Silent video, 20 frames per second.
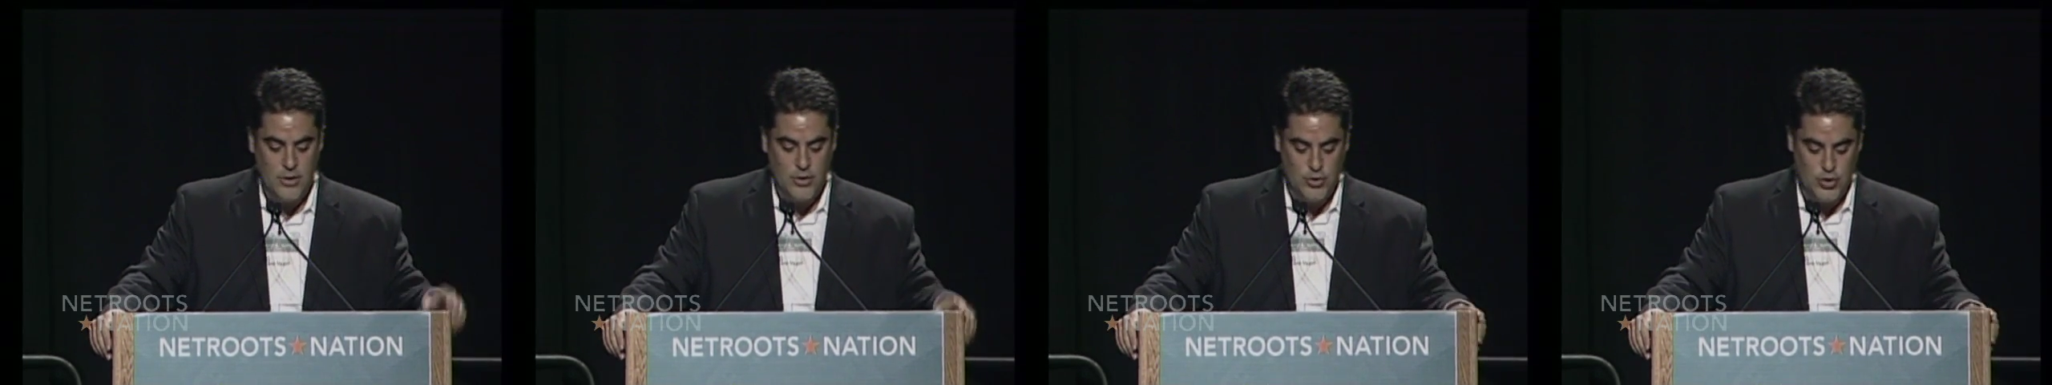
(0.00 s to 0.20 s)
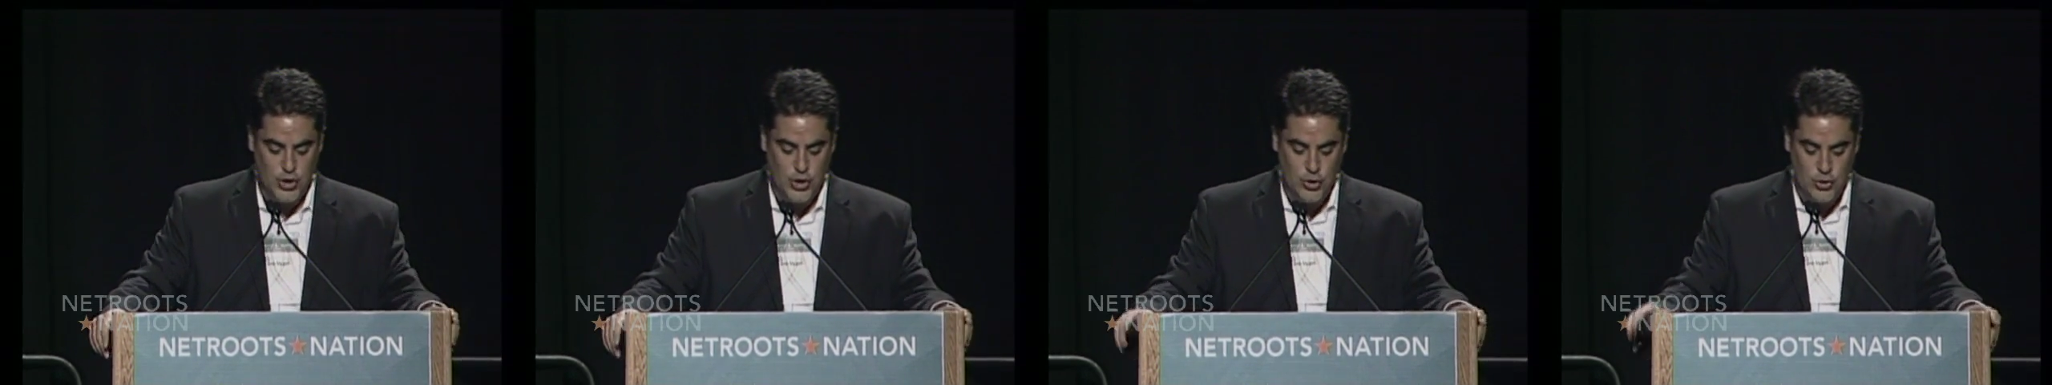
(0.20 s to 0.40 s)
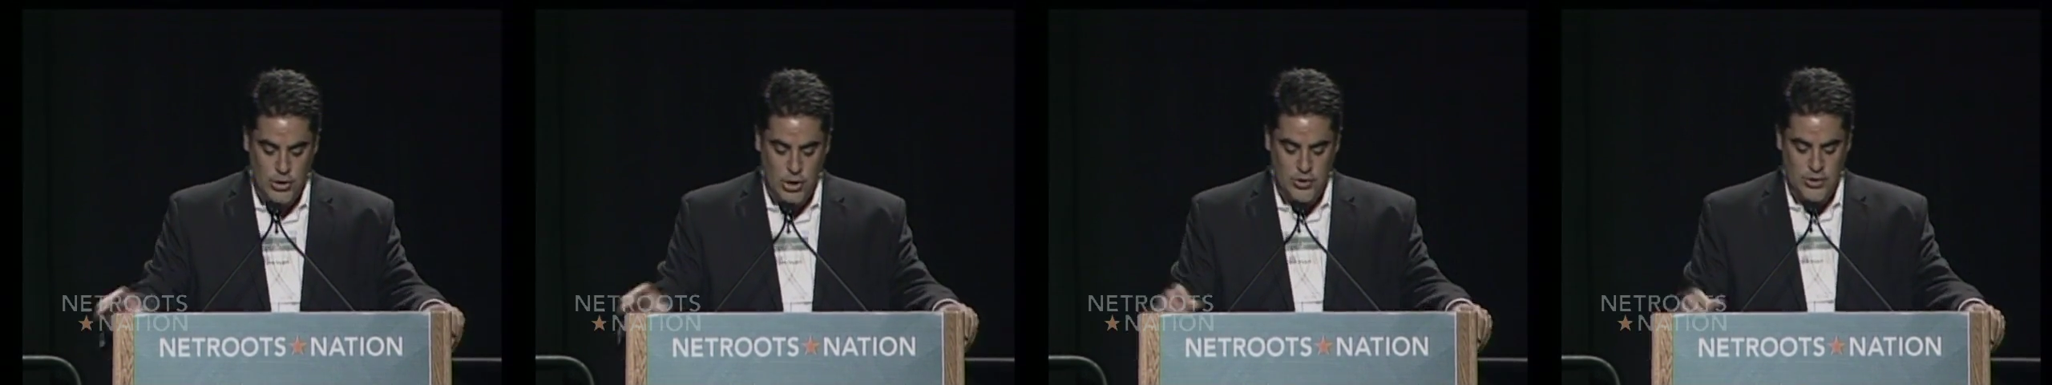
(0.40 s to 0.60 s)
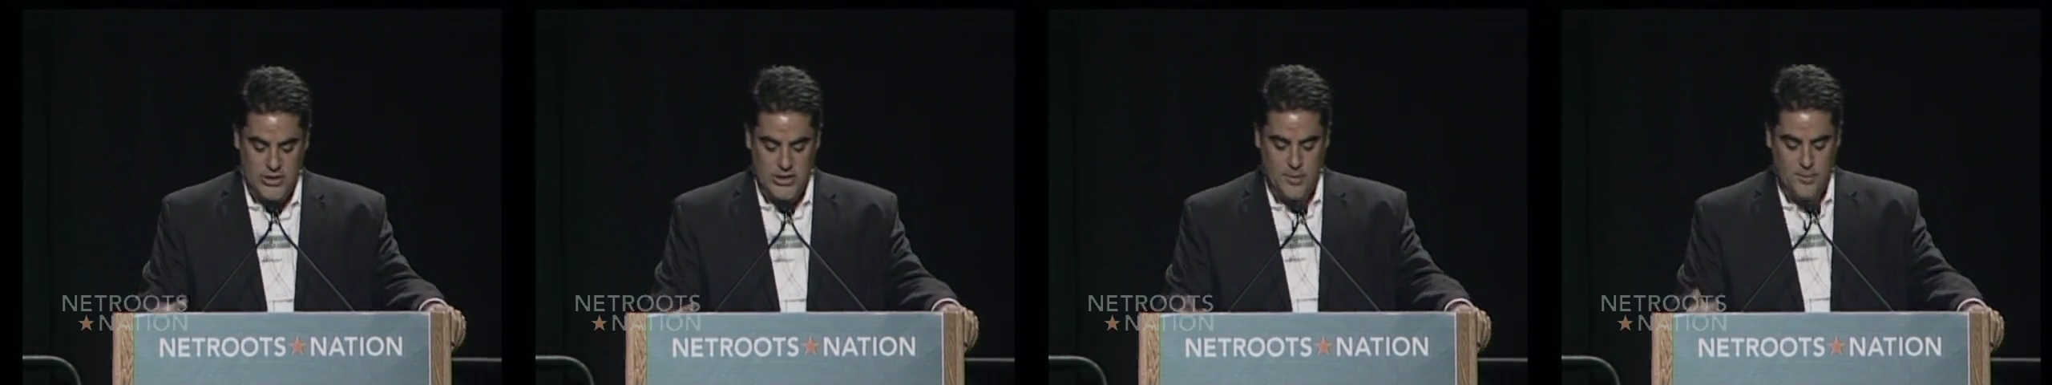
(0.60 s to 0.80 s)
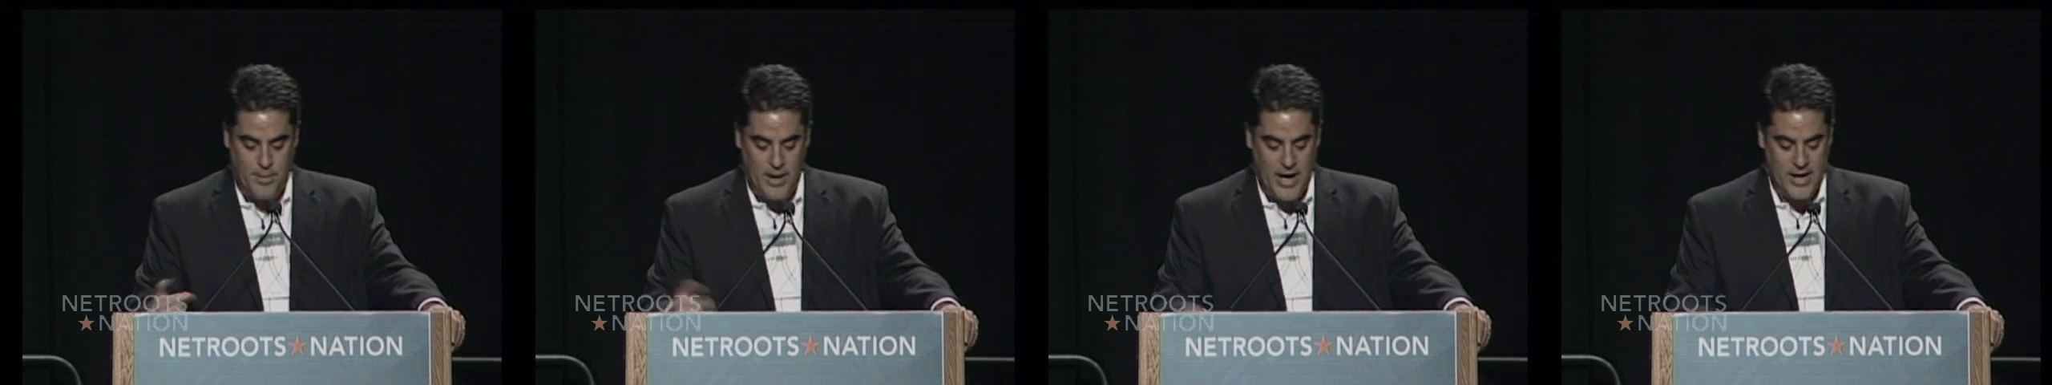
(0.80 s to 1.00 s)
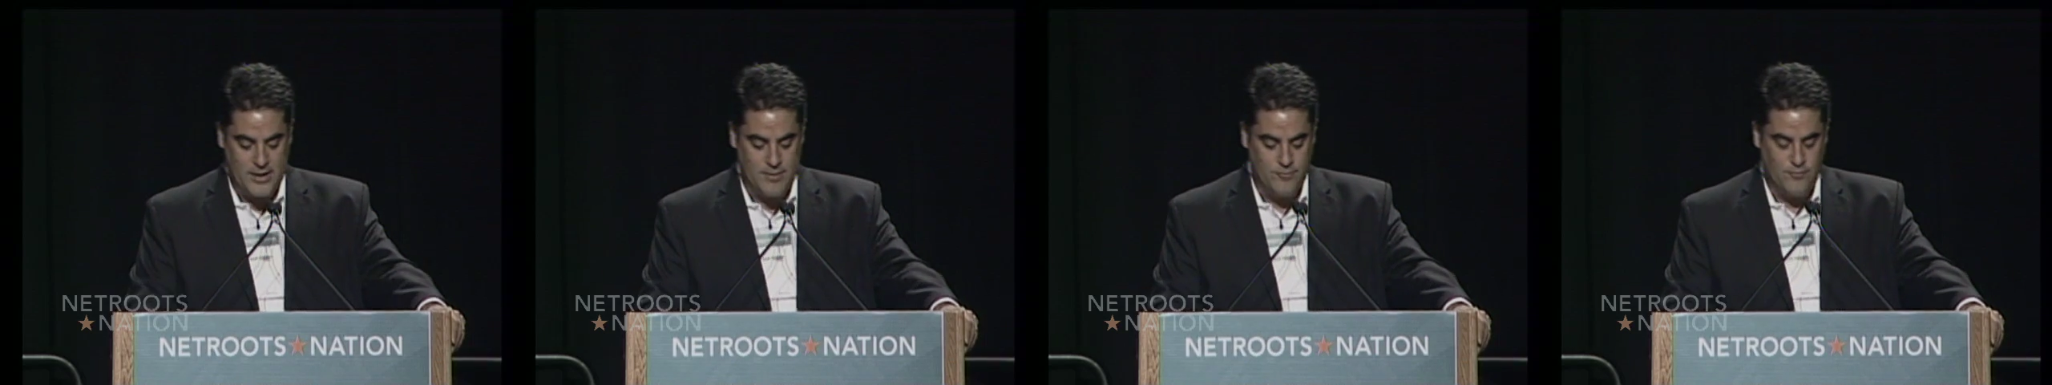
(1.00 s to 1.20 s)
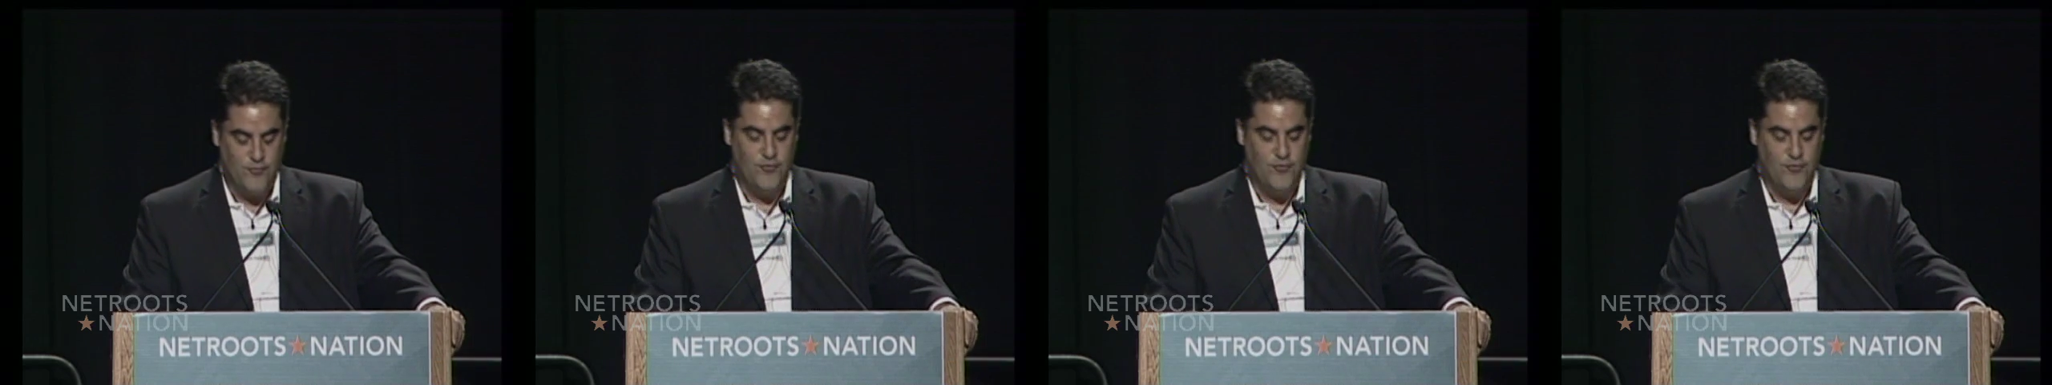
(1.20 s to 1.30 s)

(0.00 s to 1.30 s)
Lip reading: do you know that the bottom